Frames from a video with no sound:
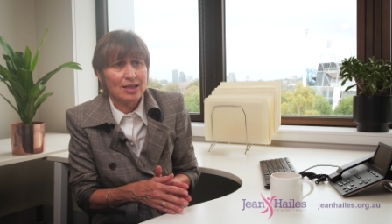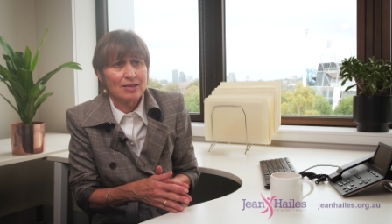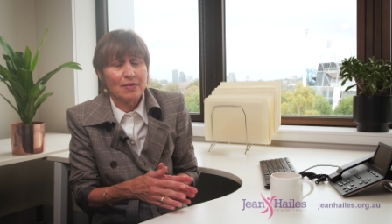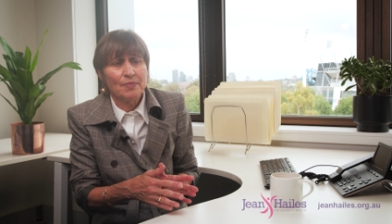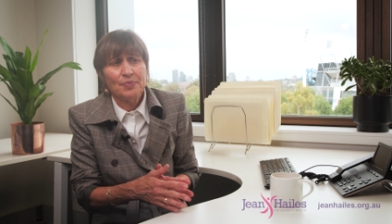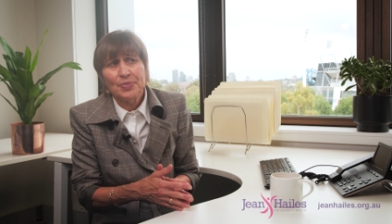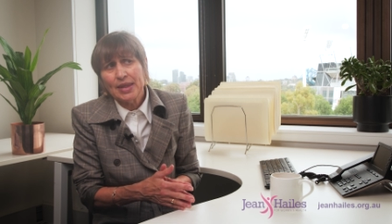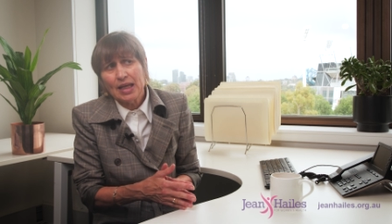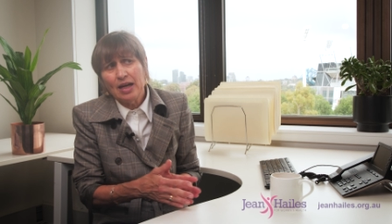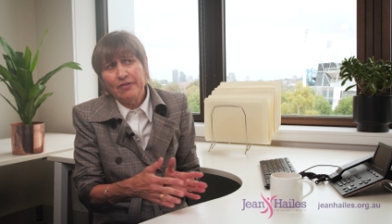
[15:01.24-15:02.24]
gives them
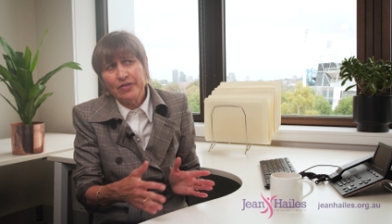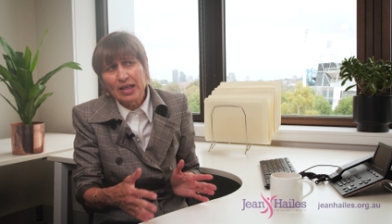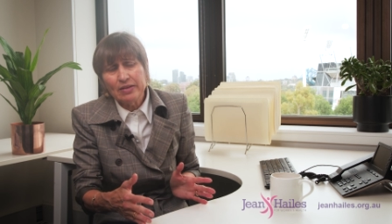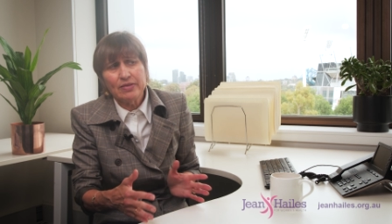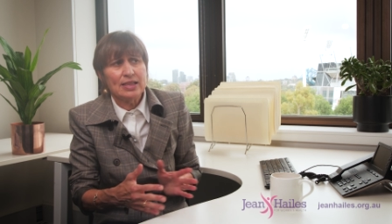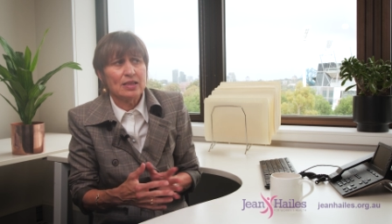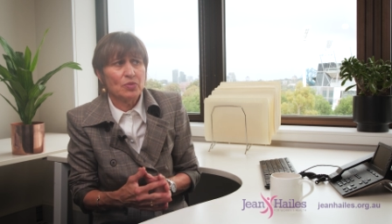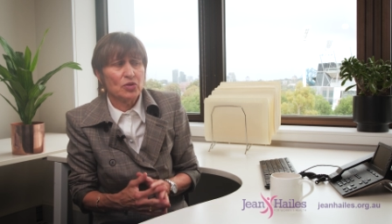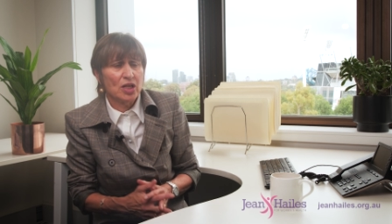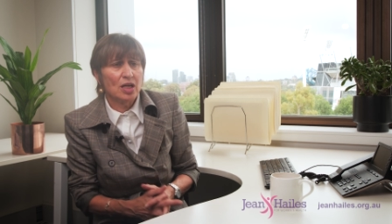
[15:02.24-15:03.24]
a fairly
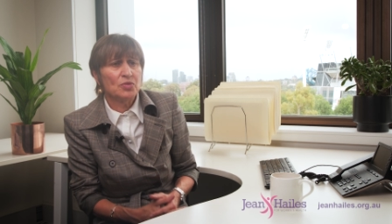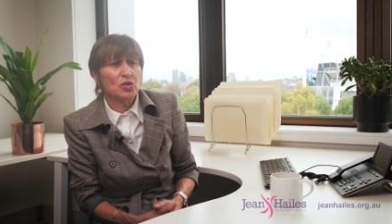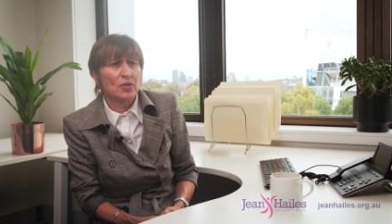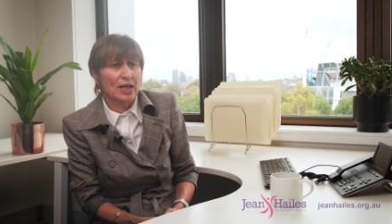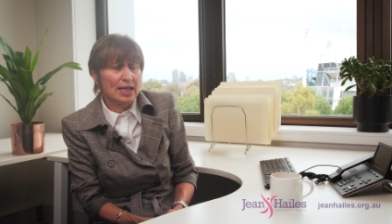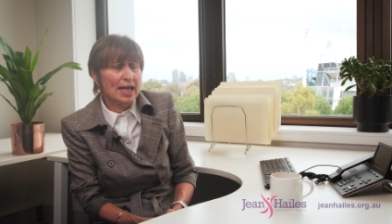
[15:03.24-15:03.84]
reasonable time to